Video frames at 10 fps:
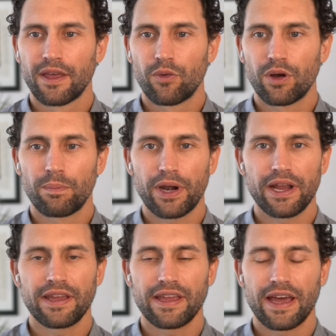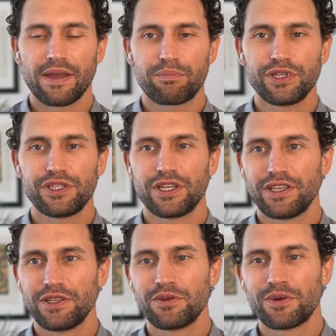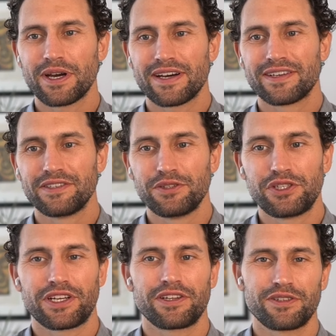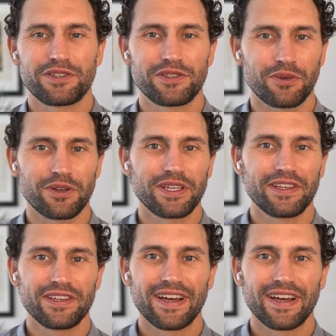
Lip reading: Well, Brian, I appreciate you sharing your story.